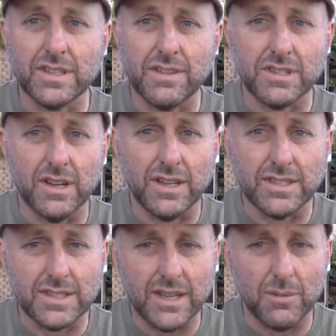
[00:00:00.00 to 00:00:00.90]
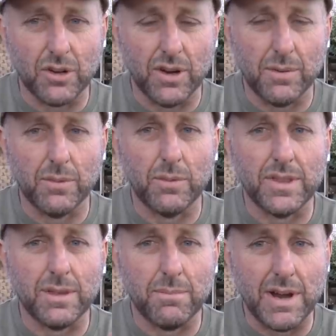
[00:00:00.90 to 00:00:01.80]
they've signed some agreement
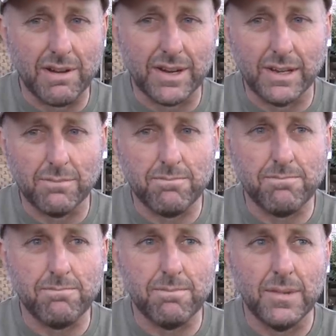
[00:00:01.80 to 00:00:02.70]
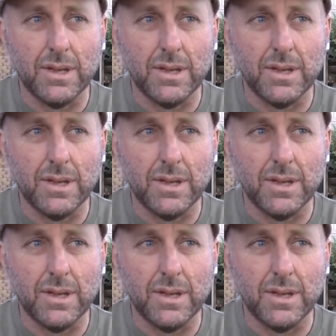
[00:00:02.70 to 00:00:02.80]
with American